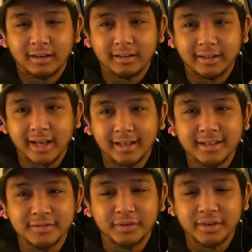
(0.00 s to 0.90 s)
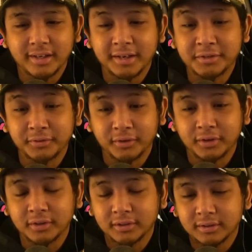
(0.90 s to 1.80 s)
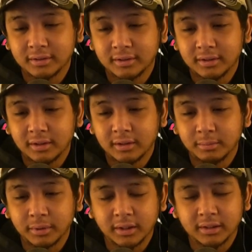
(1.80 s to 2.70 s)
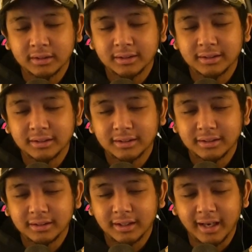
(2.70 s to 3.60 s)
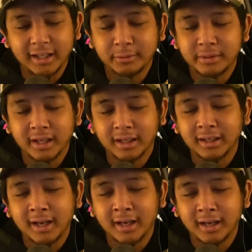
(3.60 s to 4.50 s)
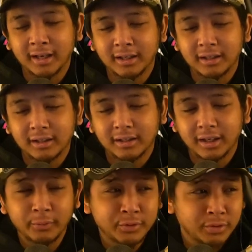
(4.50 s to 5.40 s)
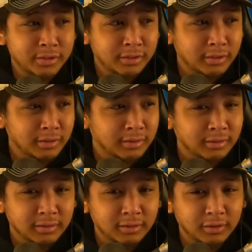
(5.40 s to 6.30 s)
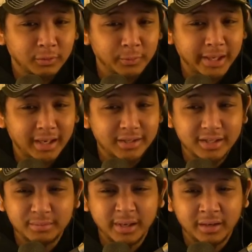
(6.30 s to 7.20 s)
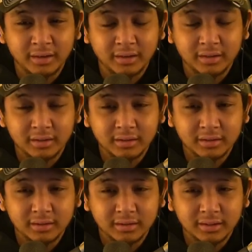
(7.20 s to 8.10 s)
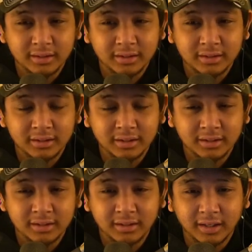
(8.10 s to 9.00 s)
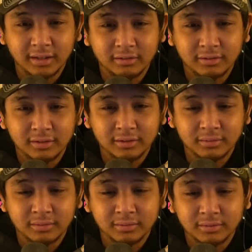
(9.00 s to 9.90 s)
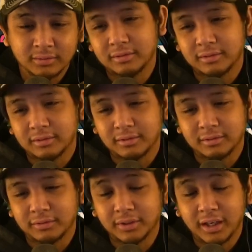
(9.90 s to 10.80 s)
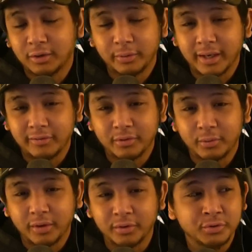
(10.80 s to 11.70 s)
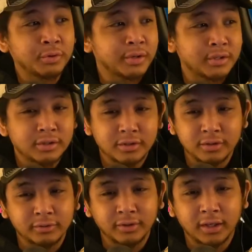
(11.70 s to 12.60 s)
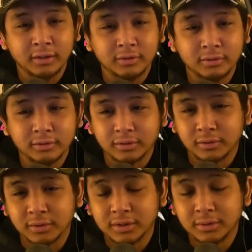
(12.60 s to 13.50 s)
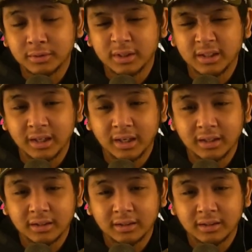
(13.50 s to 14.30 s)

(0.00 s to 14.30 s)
That is very nice of her, but I hate to be that guy. Can we trust her? We kind of just met her, you know what I'm saying? I don't know. For now, we have no other choice to follow, so we'll see what she's got.